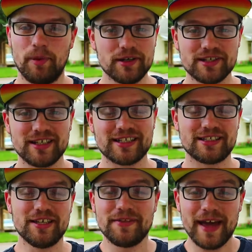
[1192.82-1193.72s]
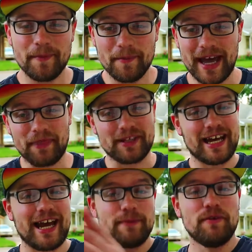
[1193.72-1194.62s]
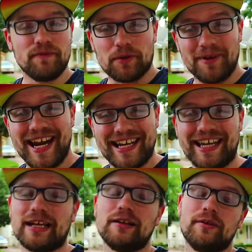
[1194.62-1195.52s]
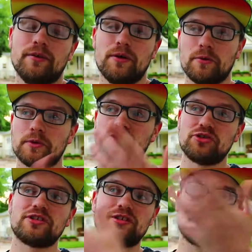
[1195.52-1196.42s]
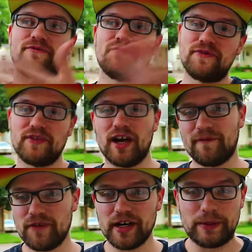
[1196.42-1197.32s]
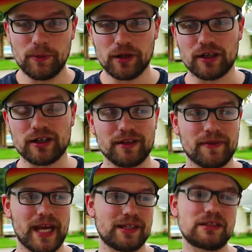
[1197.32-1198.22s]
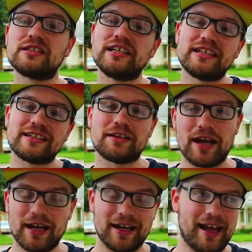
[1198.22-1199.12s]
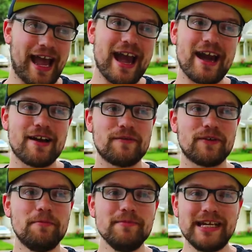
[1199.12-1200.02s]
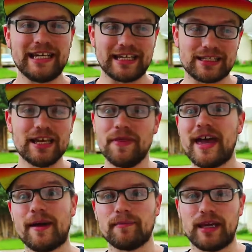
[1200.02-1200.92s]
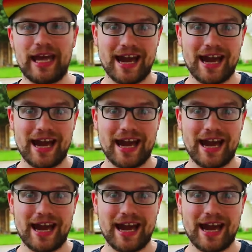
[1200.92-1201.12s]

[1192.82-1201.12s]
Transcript: parsecs to them at the time of the writing was just a, f a funny word that didn't have a meaning to them. It